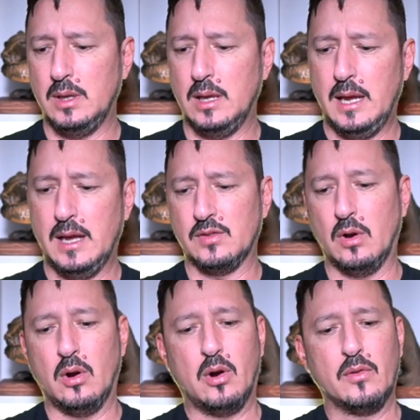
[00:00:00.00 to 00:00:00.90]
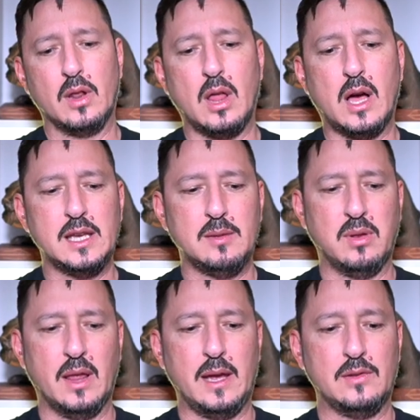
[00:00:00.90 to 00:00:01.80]
It has all the locking
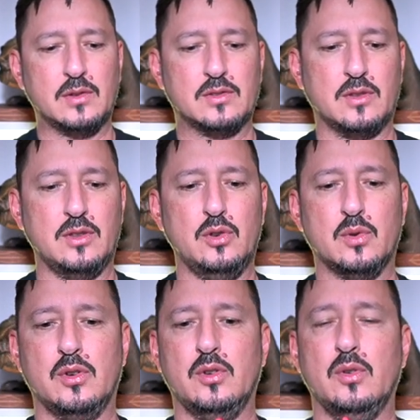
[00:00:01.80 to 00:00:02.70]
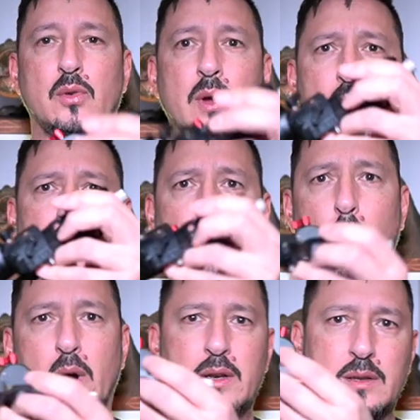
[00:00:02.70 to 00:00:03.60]
planes so that you can do
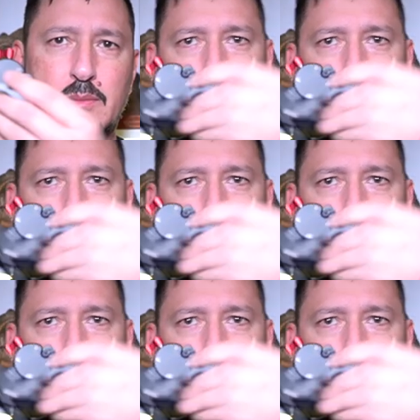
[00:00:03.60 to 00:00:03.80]
one